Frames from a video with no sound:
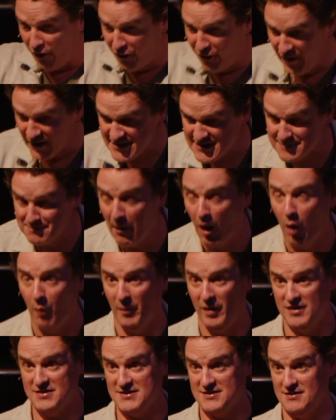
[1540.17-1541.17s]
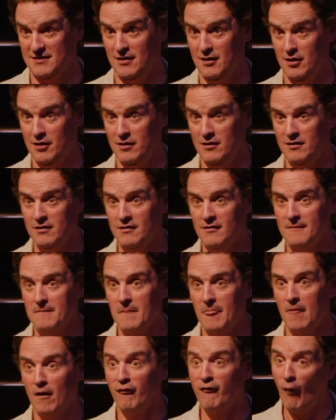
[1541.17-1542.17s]
this moment,
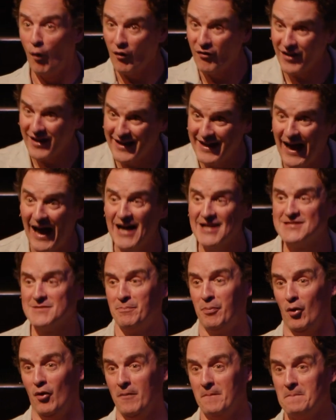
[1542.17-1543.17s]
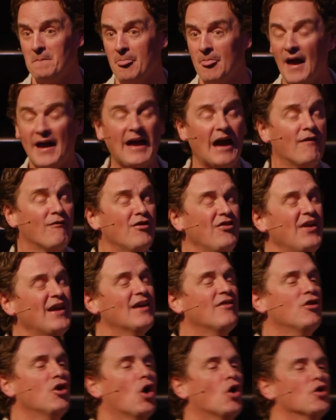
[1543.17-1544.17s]
for the gospel. Like, everything in the